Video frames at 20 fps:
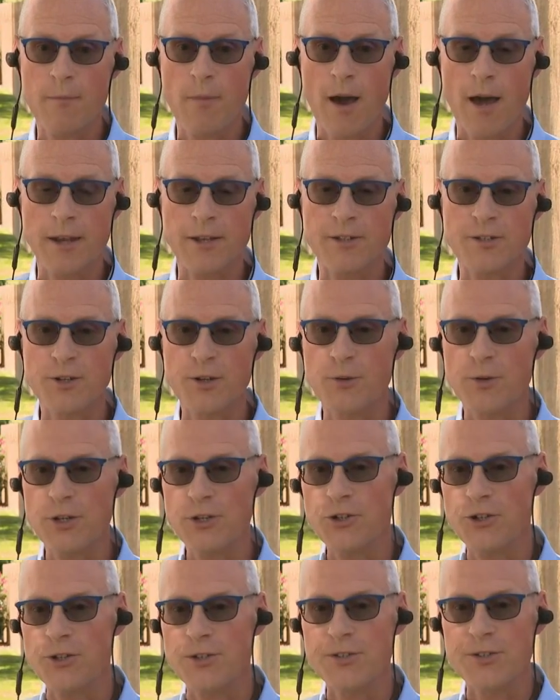body
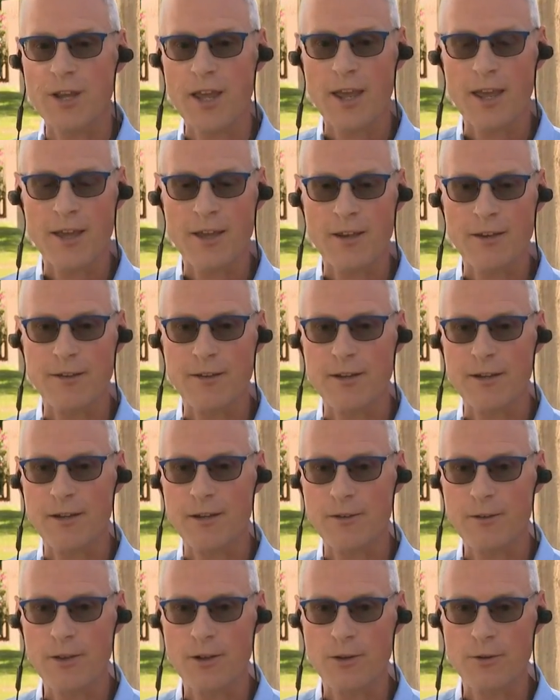secretions and,
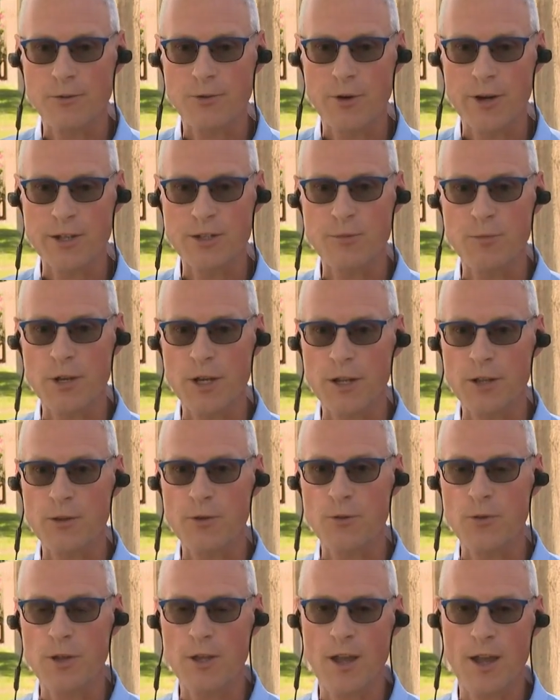uh, you know, transmitting
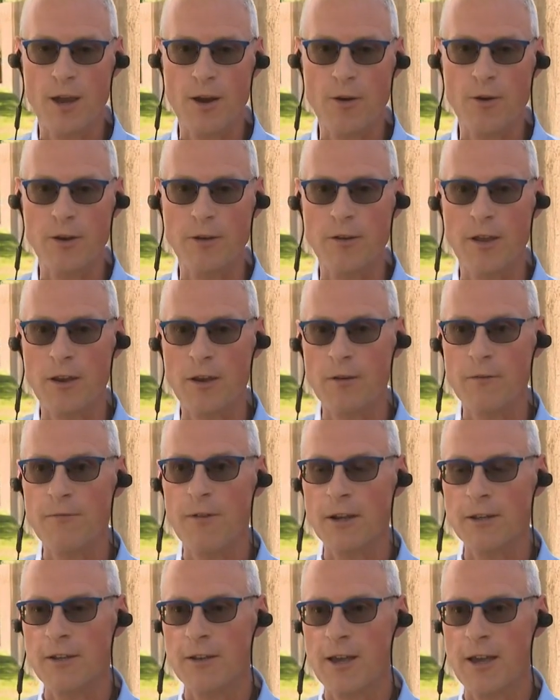through the air and, and,
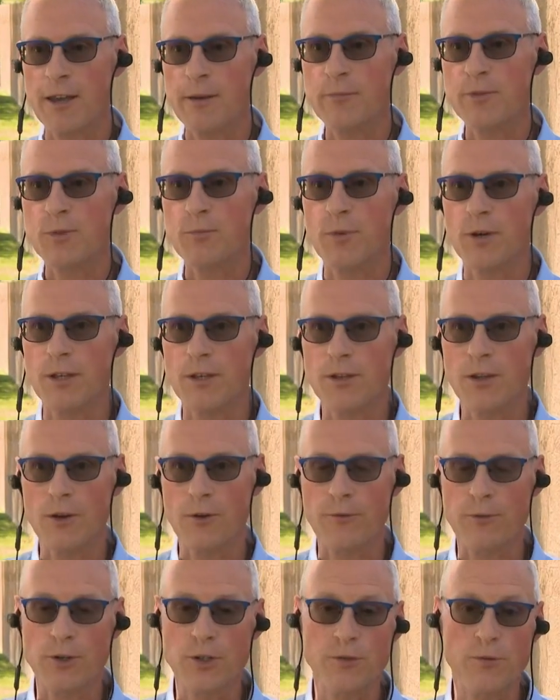infected items. But, you
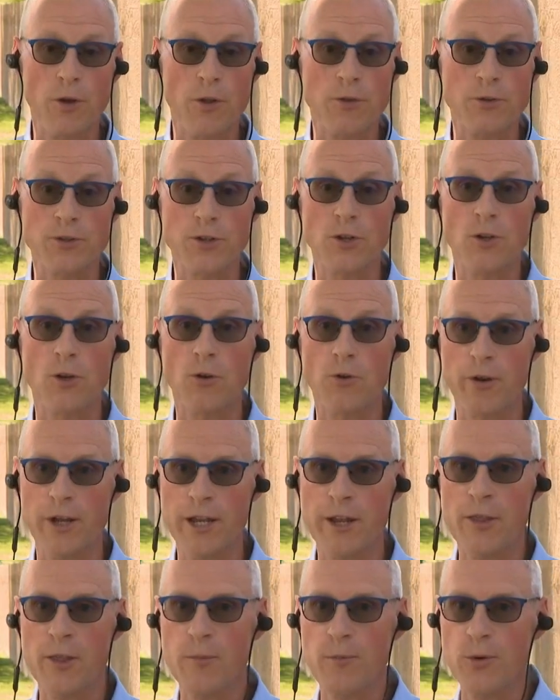know, first of all, there's
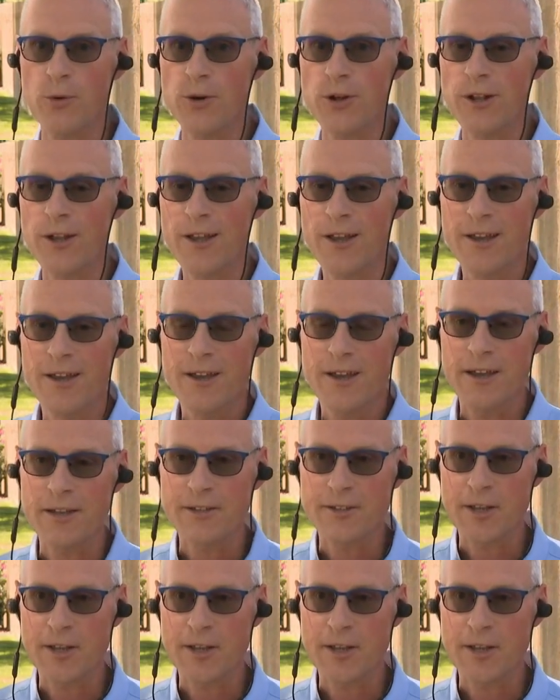chlorine in the pool. And